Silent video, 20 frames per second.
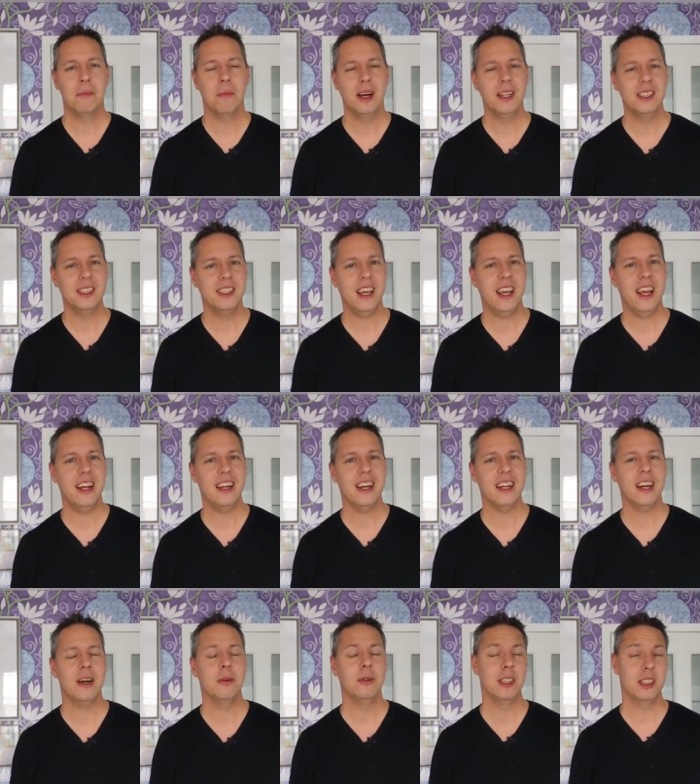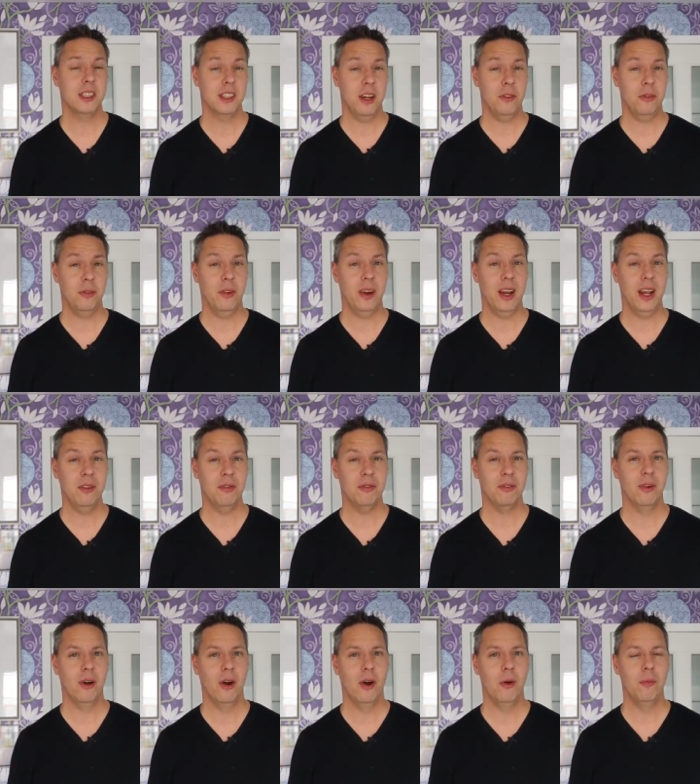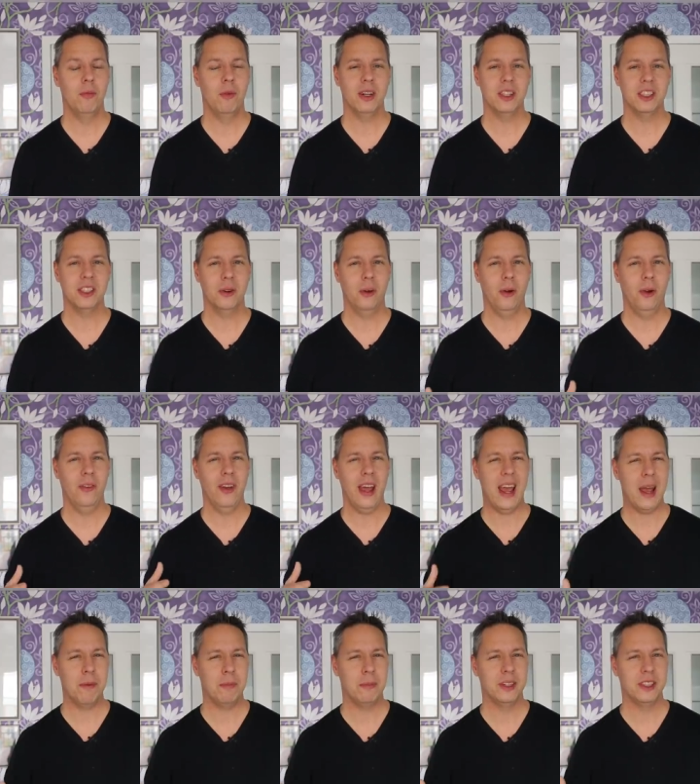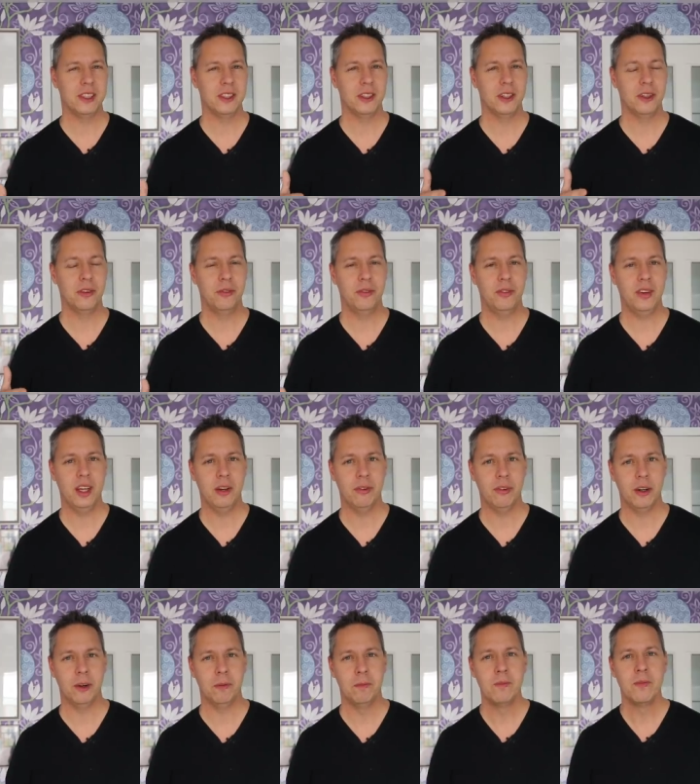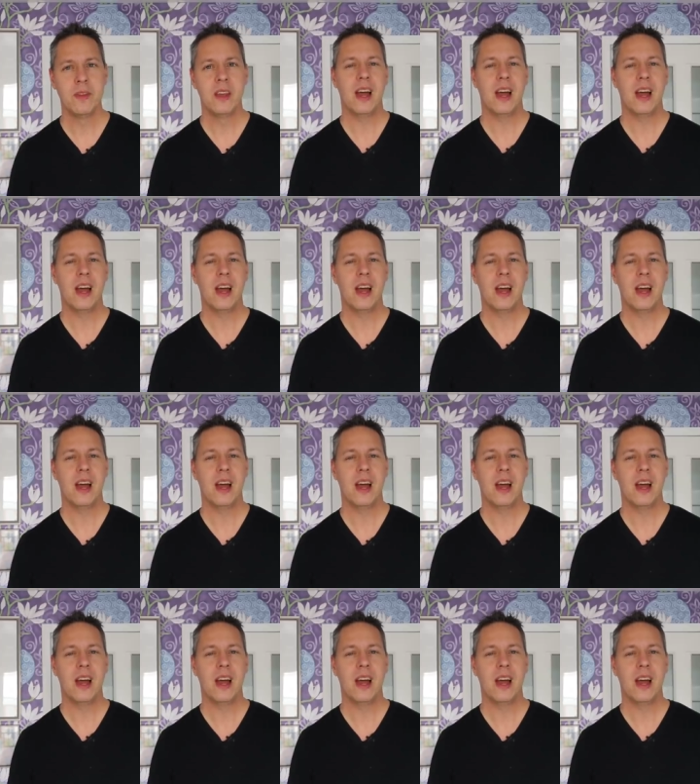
by saying that I was suffering from what is called aperture fever.